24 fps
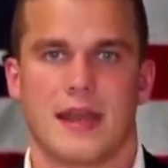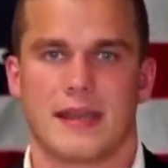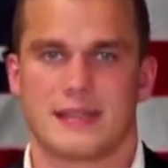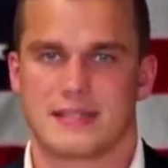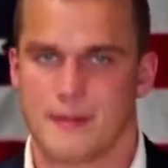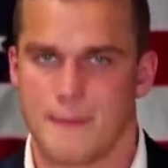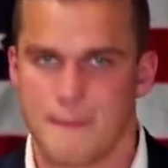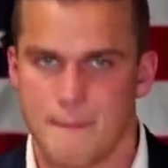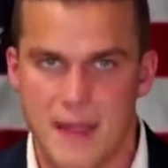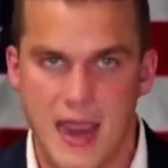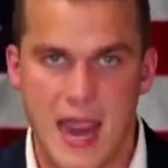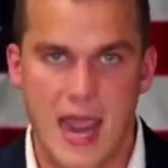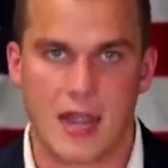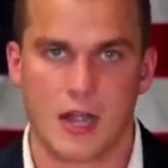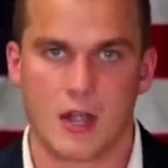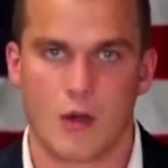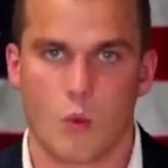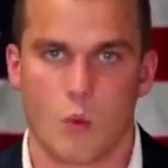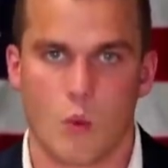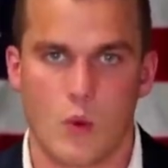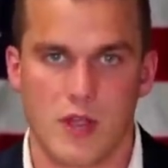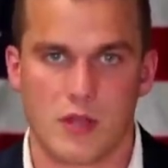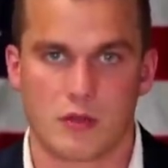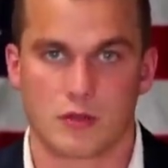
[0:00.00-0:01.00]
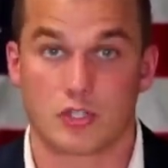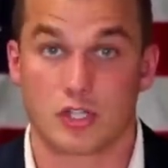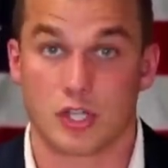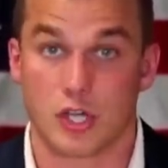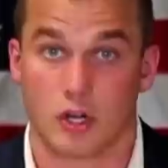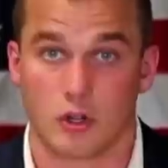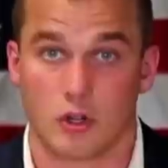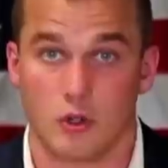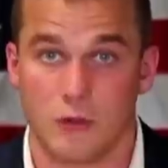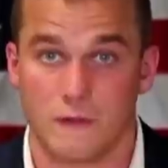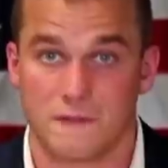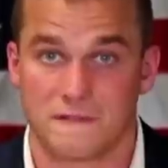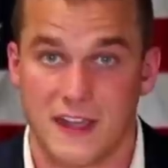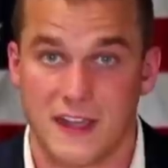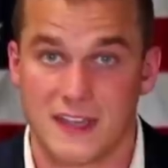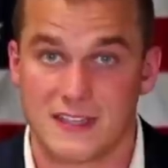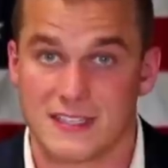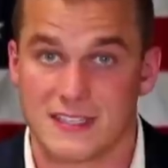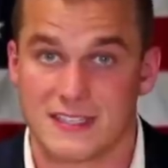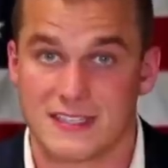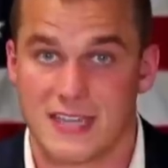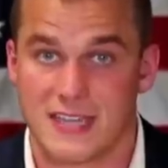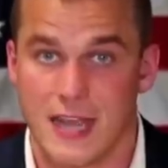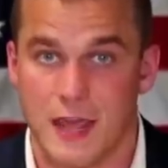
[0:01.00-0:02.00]
As a man in a wheelchair who
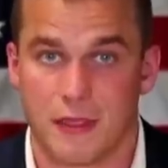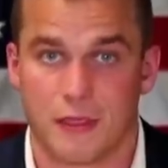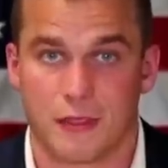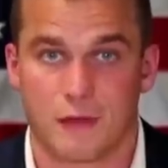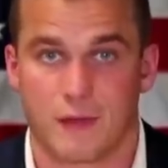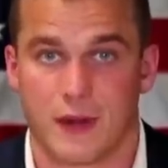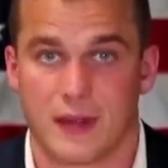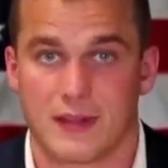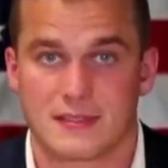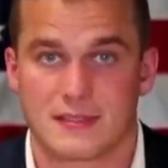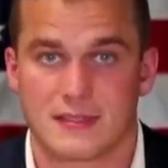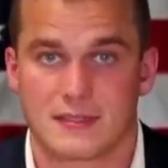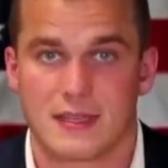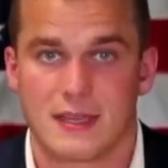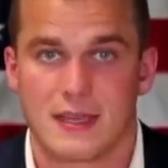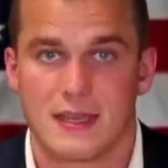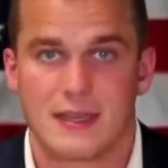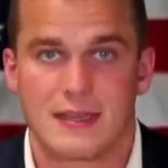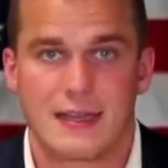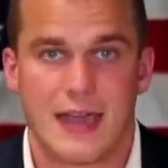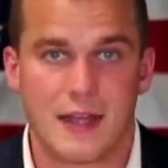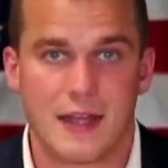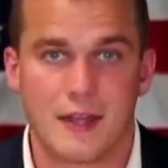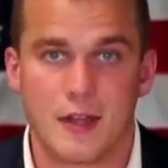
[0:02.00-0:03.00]
faces death threats, okay.